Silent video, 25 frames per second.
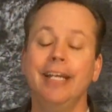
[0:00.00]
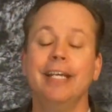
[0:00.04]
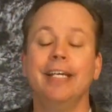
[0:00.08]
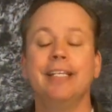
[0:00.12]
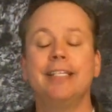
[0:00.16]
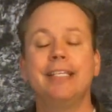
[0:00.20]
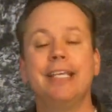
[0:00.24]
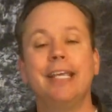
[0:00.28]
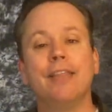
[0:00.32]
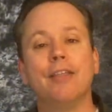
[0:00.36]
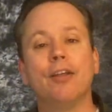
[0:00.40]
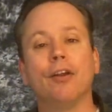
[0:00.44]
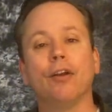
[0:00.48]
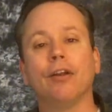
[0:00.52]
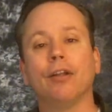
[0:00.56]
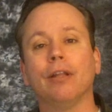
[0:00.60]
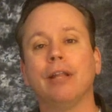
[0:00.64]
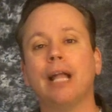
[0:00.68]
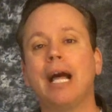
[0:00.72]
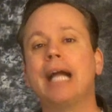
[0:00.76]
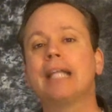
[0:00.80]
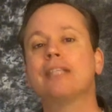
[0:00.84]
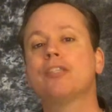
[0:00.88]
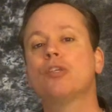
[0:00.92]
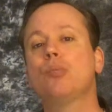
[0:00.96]
See, there are
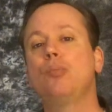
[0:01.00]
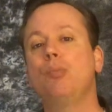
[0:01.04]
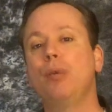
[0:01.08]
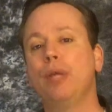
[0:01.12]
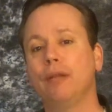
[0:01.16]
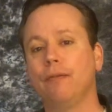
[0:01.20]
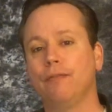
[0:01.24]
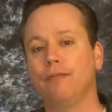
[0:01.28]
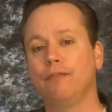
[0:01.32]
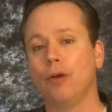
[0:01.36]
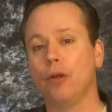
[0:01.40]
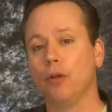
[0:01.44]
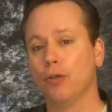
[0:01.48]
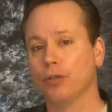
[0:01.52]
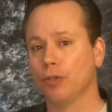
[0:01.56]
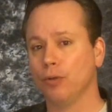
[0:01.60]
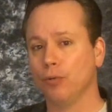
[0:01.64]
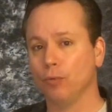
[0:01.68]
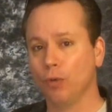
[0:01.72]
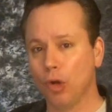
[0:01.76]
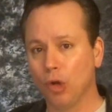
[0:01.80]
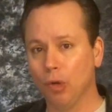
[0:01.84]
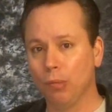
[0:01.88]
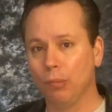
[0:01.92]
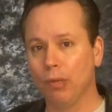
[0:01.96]
lots of pitfalls and
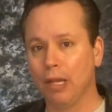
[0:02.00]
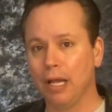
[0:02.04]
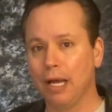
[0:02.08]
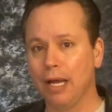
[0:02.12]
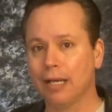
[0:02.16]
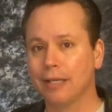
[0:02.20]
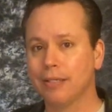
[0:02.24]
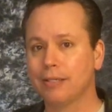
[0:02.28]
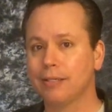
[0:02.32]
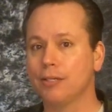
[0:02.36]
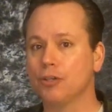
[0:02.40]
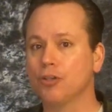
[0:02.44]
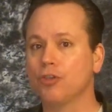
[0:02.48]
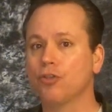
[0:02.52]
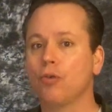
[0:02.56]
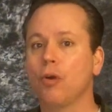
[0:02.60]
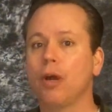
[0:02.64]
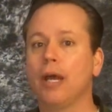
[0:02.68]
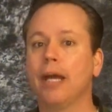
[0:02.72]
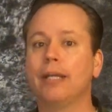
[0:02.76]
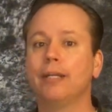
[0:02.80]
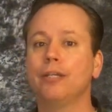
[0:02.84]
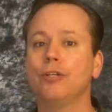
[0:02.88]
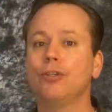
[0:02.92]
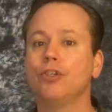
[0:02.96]
roadblocks to
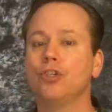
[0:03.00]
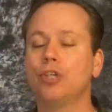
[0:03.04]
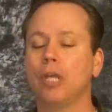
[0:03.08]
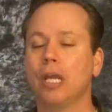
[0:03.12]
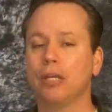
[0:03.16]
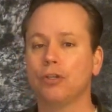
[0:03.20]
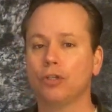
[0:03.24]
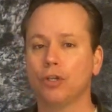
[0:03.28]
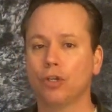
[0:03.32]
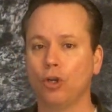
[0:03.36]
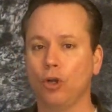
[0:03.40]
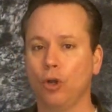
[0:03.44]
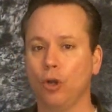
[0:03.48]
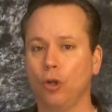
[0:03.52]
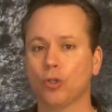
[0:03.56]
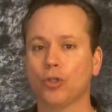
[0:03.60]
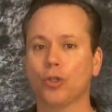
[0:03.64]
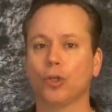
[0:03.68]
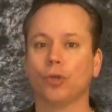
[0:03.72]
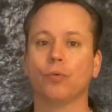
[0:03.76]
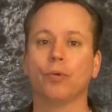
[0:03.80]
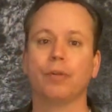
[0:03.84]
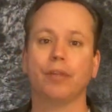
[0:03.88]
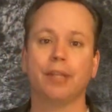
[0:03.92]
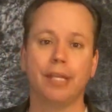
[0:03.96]
trying to change a
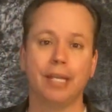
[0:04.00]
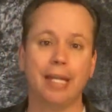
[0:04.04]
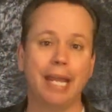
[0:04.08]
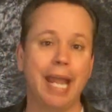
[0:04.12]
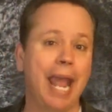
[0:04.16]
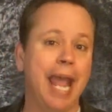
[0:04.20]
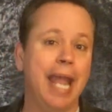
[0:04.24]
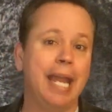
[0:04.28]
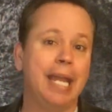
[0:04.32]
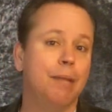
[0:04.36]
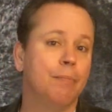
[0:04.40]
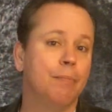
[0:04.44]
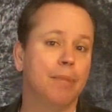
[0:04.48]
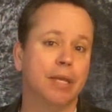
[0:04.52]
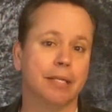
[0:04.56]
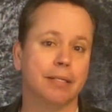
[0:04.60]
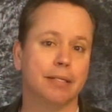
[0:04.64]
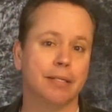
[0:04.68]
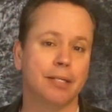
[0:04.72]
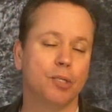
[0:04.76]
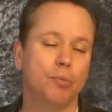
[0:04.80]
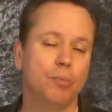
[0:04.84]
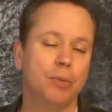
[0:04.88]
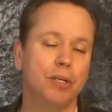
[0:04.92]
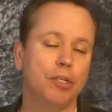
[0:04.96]
culture within any
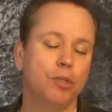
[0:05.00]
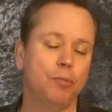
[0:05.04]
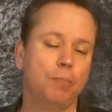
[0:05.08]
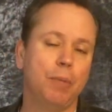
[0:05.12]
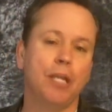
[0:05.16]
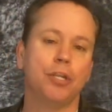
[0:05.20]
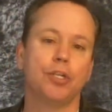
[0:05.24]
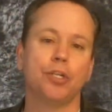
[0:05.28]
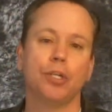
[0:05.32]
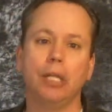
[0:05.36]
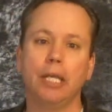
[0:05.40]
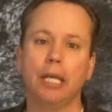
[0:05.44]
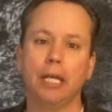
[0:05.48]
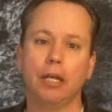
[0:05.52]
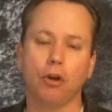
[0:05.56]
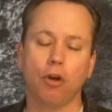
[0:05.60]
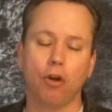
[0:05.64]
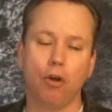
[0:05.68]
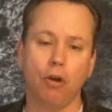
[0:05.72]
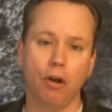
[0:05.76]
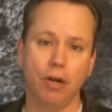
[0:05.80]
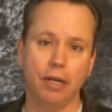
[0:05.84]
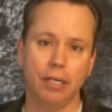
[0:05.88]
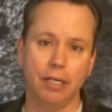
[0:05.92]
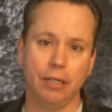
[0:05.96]
business, but especially a
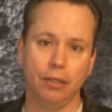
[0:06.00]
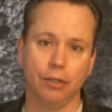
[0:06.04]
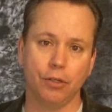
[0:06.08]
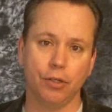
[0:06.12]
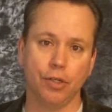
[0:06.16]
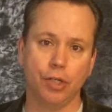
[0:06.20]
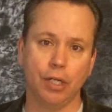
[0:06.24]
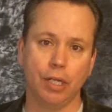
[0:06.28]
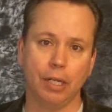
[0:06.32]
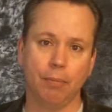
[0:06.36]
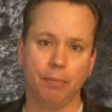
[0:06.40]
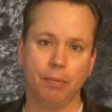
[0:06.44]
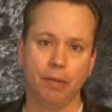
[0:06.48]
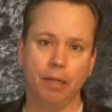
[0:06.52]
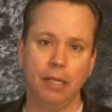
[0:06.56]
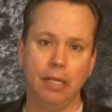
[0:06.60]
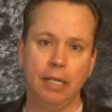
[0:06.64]
car dealership.